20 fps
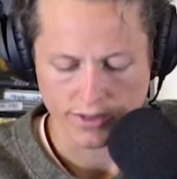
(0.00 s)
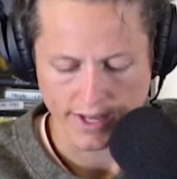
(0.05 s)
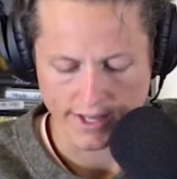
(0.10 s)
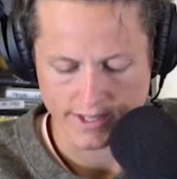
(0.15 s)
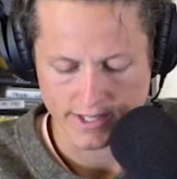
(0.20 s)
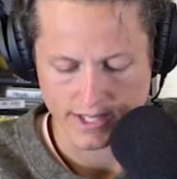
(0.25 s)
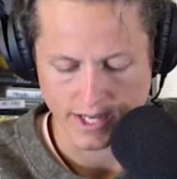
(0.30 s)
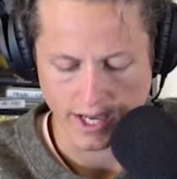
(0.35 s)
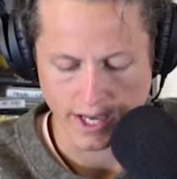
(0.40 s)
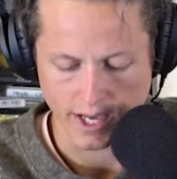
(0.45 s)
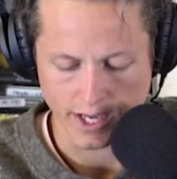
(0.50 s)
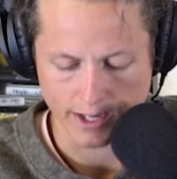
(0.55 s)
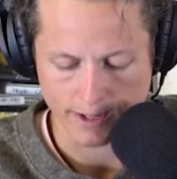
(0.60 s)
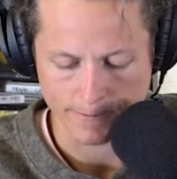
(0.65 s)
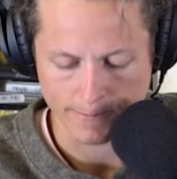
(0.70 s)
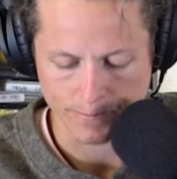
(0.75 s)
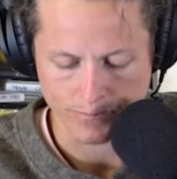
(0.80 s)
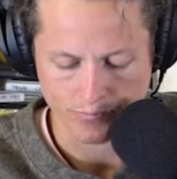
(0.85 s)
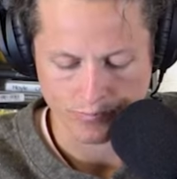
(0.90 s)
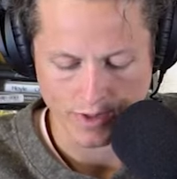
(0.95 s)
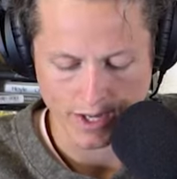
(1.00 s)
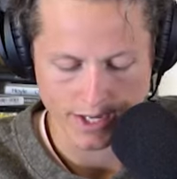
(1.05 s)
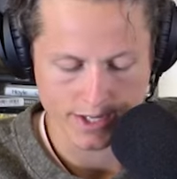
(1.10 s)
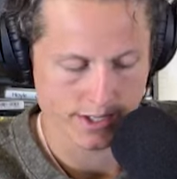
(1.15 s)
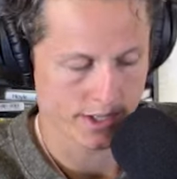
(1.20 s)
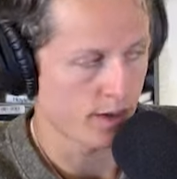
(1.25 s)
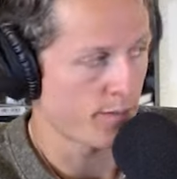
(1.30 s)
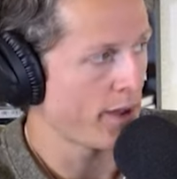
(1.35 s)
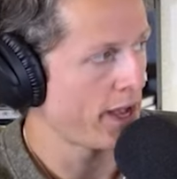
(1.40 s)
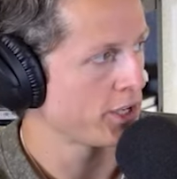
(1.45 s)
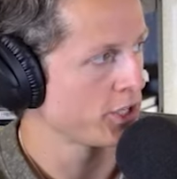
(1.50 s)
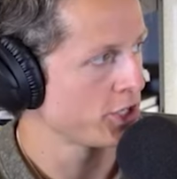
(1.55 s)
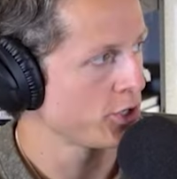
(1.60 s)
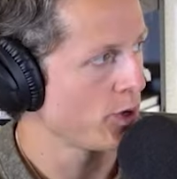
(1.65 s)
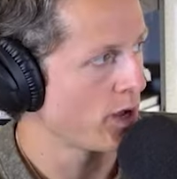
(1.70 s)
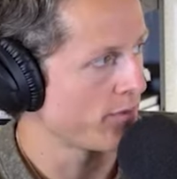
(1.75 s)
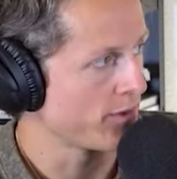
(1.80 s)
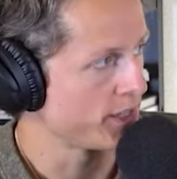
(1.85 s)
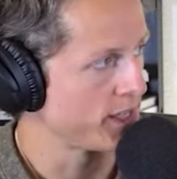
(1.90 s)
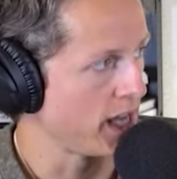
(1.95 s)
that's saying is, imagine you
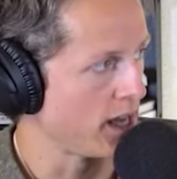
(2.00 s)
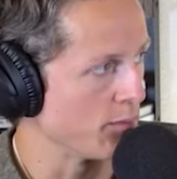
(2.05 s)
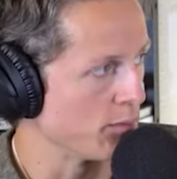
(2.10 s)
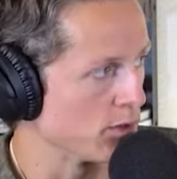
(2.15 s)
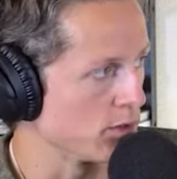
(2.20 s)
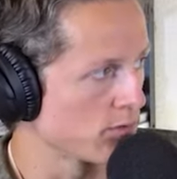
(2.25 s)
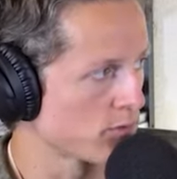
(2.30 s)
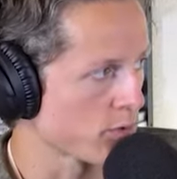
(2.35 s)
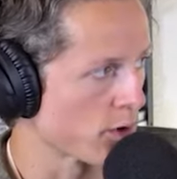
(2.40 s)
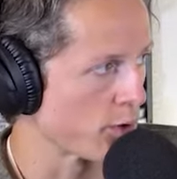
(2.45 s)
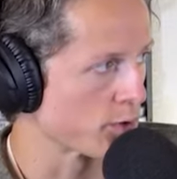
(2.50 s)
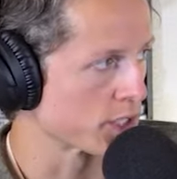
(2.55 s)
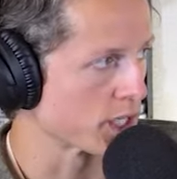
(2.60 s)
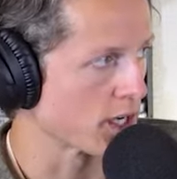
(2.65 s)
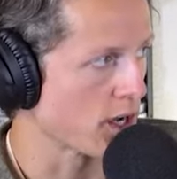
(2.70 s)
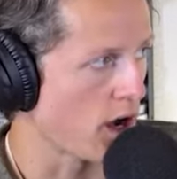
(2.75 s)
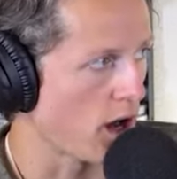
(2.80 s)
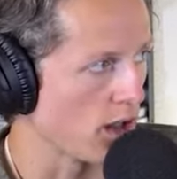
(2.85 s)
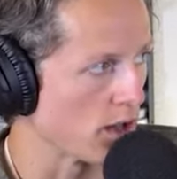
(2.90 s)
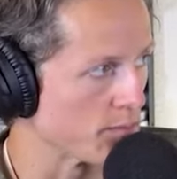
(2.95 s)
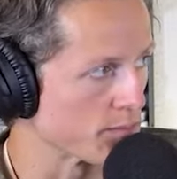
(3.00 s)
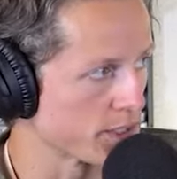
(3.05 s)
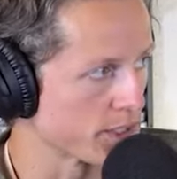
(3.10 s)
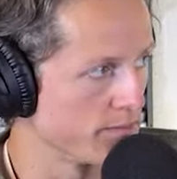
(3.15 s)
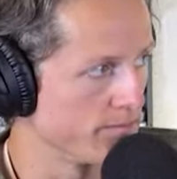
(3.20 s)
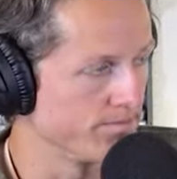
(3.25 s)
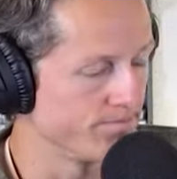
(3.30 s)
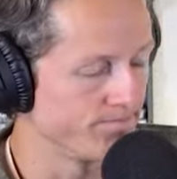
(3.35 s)
have a table, rows and columns,